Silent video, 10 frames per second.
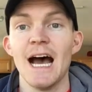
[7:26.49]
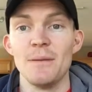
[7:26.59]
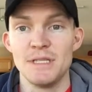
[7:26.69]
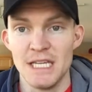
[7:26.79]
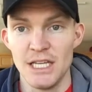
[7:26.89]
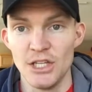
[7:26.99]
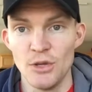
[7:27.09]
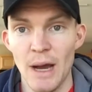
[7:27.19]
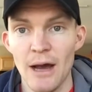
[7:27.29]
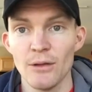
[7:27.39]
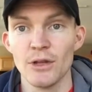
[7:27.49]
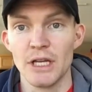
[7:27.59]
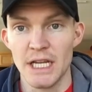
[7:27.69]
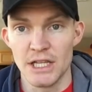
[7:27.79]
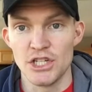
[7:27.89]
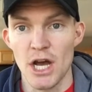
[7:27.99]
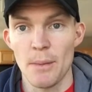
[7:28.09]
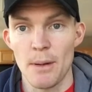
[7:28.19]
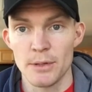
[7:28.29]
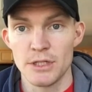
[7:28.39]
I'm seeking you out, looking at the
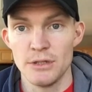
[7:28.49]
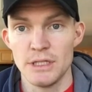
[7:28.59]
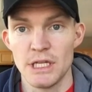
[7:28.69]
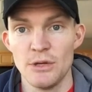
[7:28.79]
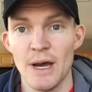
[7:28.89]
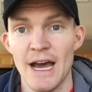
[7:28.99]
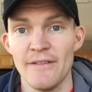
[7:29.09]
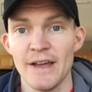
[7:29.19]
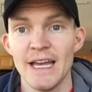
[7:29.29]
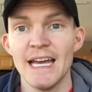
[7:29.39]
job opportunities that you have,